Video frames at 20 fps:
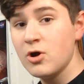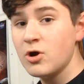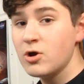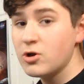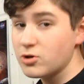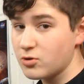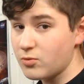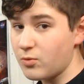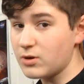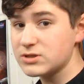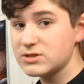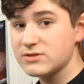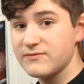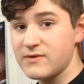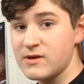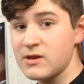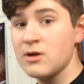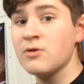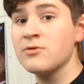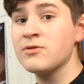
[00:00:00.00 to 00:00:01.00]
to watch the
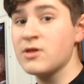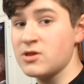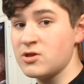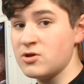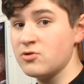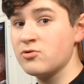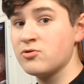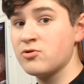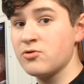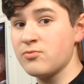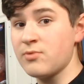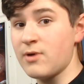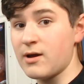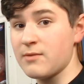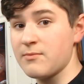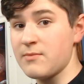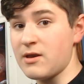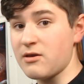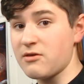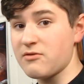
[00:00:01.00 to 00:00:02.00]
video that YouTube
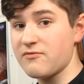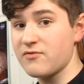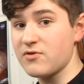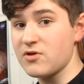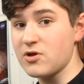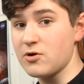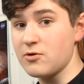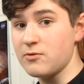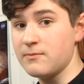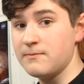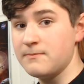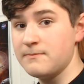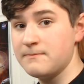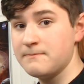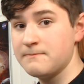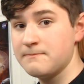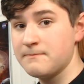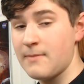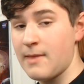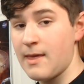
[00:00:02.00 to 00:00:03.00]
recommends for you.
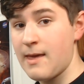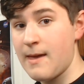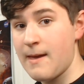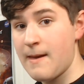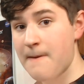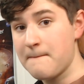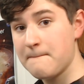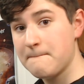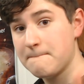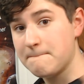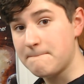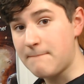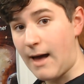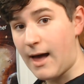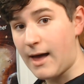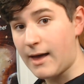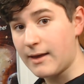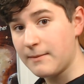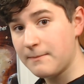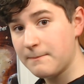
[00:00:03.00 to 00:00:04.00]
Bye.